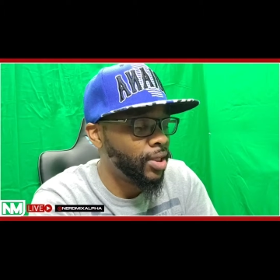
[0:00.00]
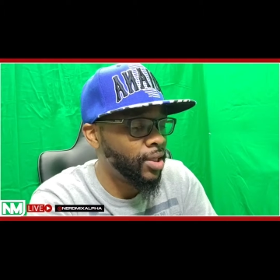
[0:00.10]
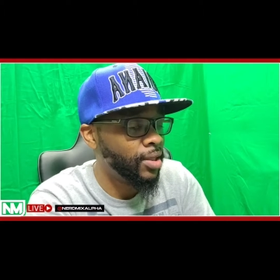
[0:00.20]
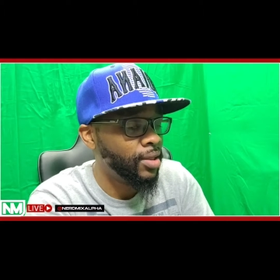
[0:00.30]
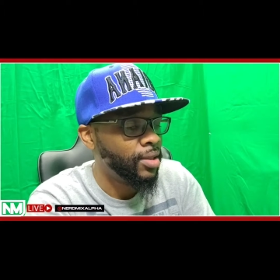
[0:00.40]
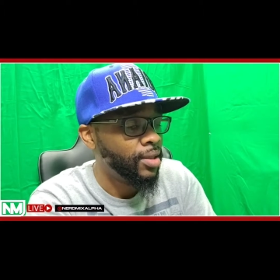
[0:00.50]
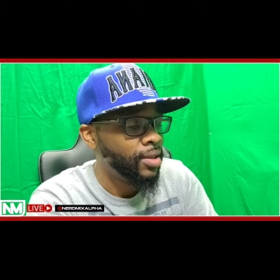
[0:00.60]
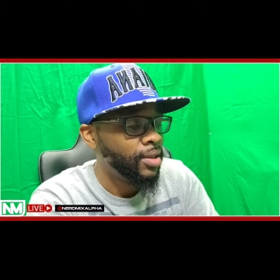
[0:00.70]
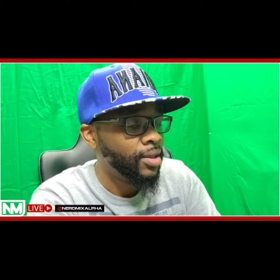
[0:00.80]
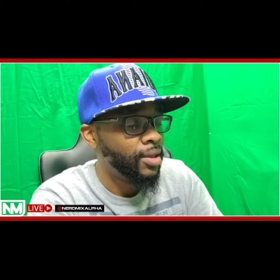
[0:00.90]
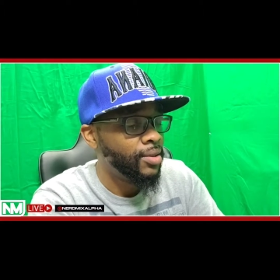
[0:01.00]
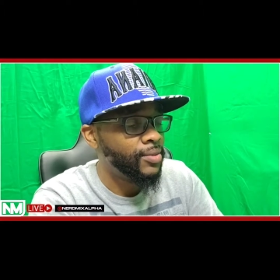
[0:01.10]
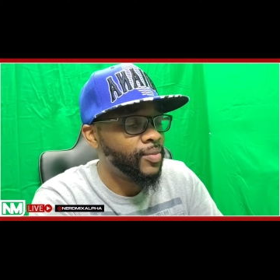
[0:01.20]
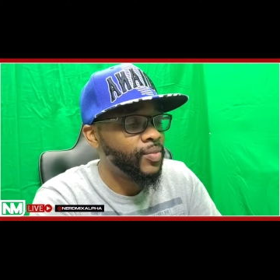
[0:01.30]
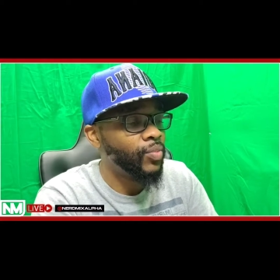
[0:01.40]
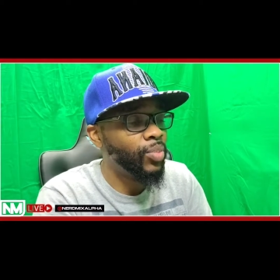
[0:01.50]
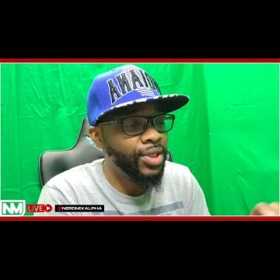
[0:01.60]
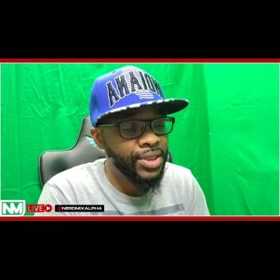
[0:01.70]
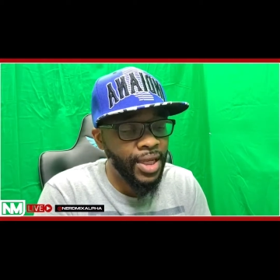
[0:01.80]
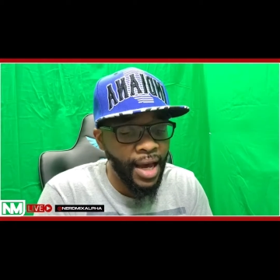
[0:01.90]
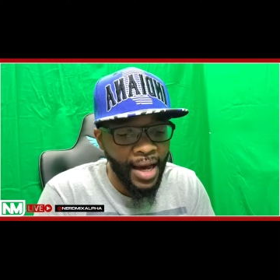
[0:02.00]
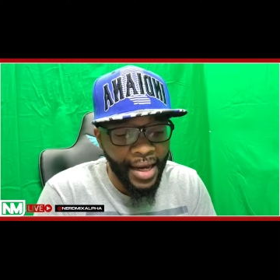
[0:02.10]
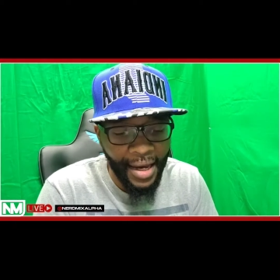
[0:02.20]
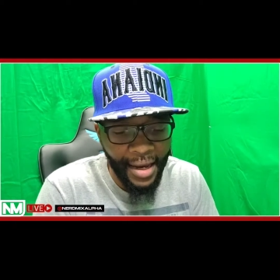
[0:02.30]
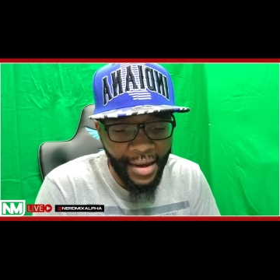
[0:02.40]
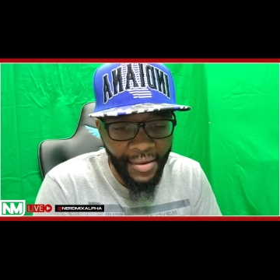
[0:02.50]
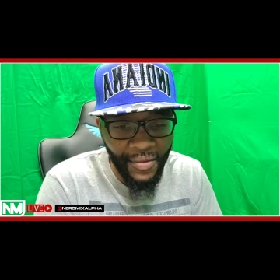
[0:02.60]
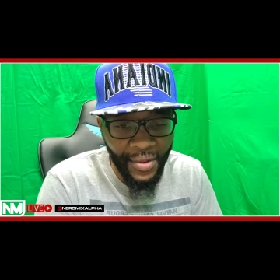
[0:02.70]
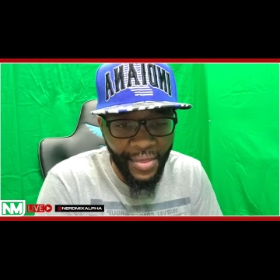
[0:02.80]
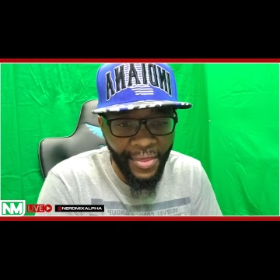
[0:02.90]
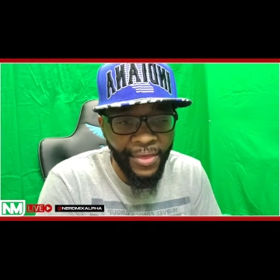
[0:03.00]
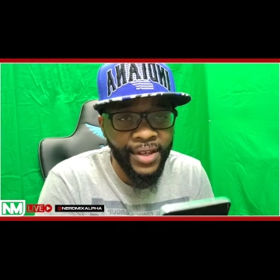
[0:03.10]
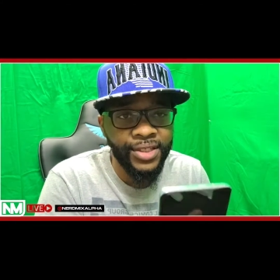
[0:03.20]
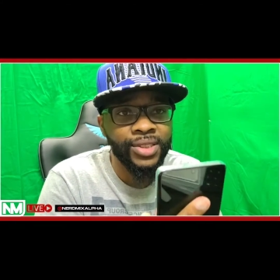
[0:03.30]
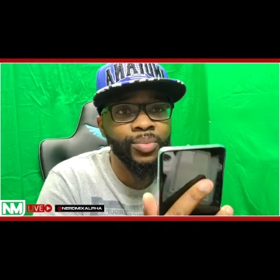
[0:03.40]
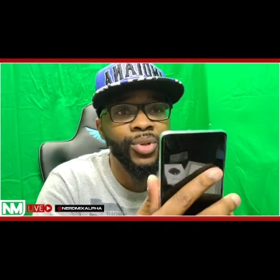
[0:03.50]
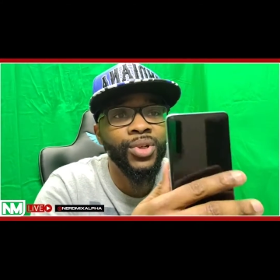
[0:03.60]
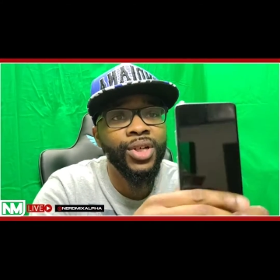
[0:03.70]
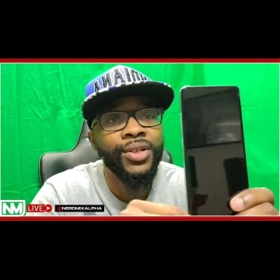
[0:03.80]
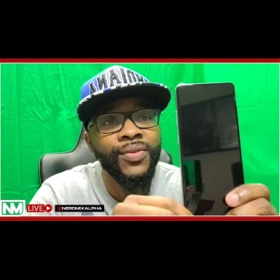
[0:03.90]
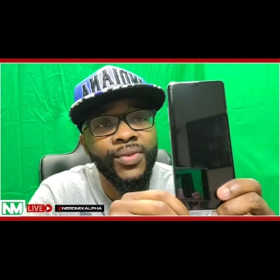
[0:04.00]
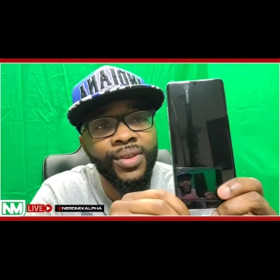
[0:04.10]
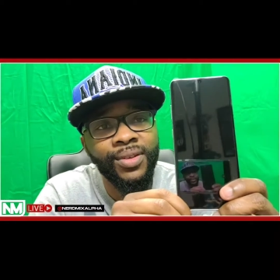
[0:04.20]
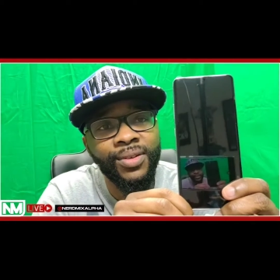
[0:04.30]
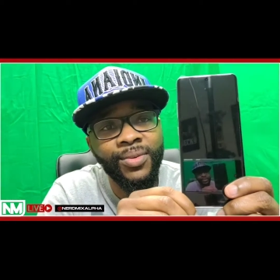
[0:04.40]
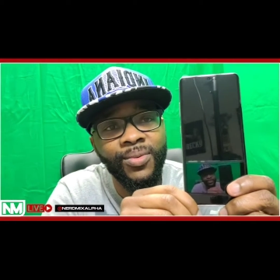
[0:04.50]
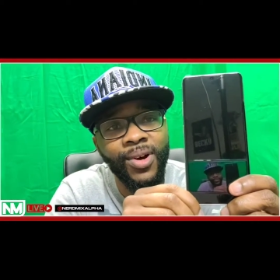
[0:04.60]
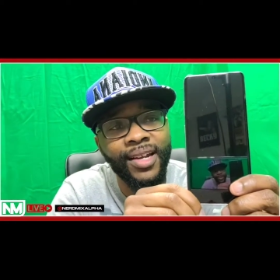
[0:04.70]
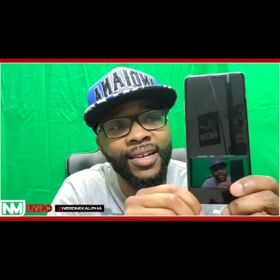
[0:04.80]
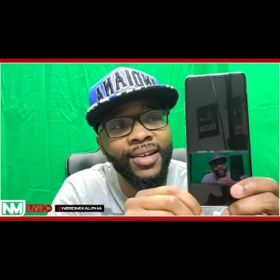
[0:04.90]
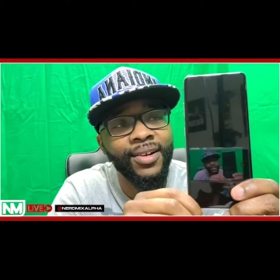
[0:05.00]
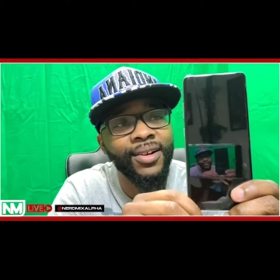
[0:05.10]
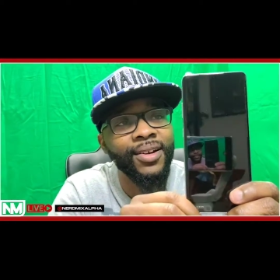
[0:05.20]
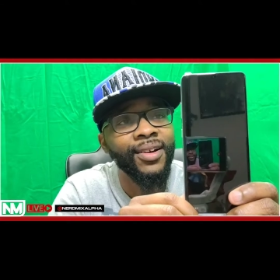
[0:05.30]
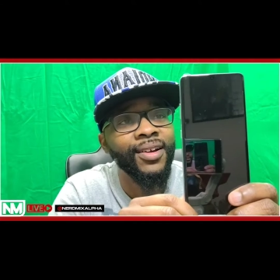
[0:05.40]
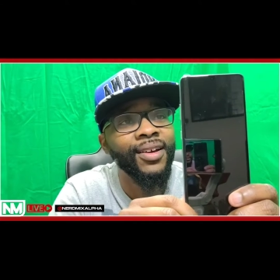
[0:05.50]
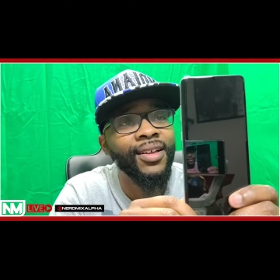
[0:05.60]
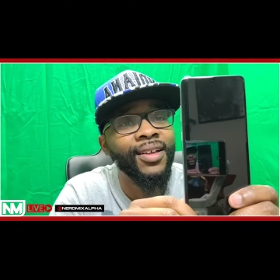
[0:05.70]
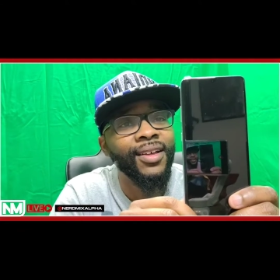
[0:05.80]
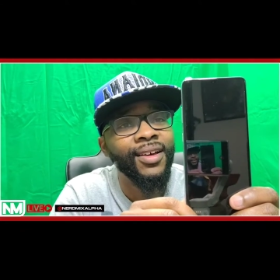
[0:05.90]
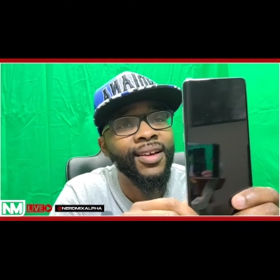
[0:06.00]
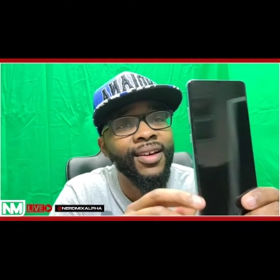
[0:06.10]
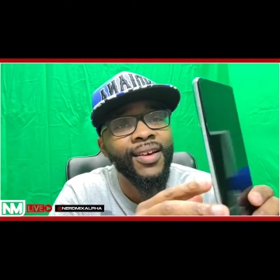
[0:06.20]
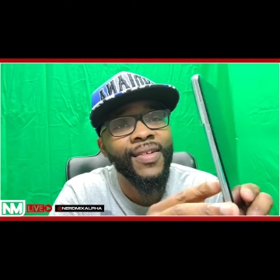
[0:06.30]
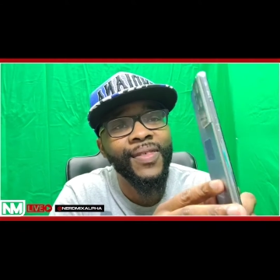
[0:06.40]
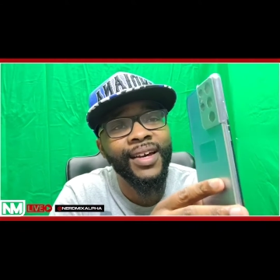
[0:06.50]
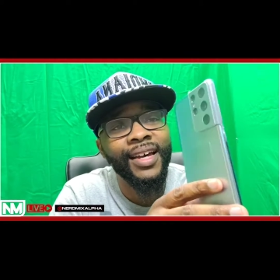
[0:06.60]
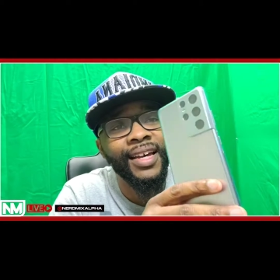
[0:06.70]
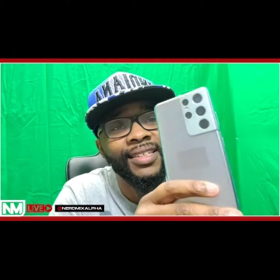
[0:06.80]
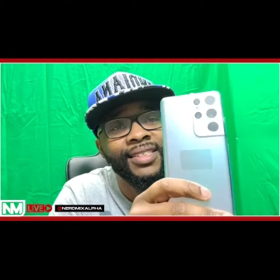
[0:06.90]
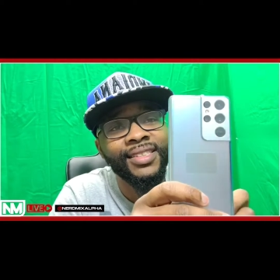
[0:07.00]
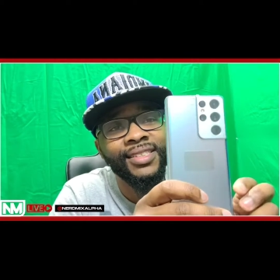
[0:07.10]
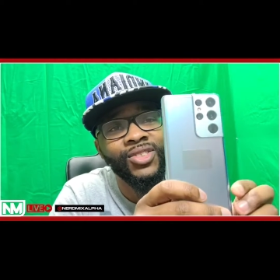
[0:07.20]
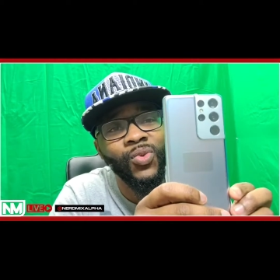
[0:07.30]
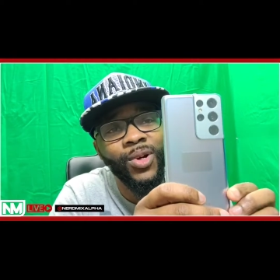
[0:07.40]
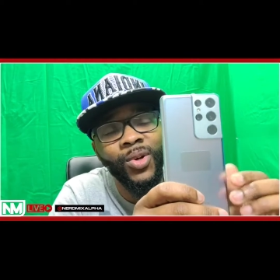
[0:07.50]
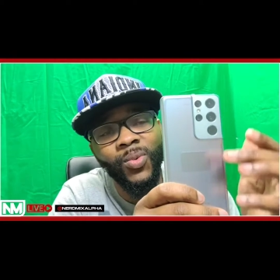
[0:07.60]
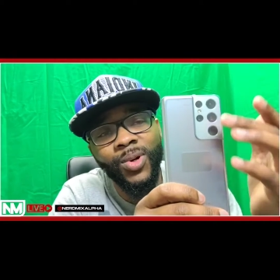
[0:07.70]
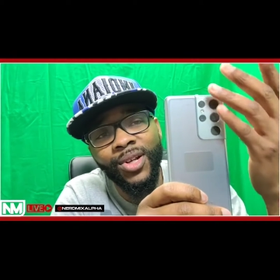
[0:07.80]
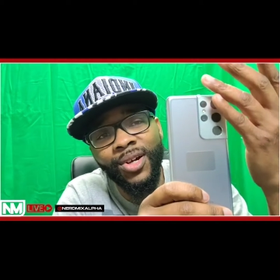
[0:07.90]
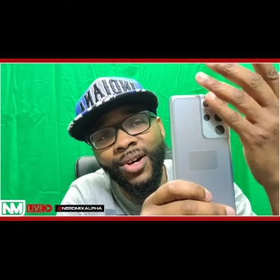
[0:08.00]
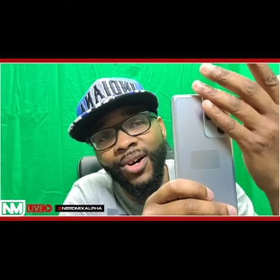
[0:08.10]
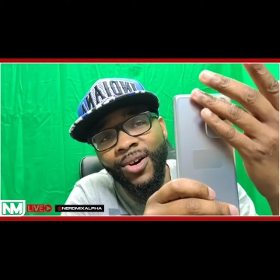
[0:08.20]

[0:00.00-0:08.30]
say that. But I have this beauty right here. The S21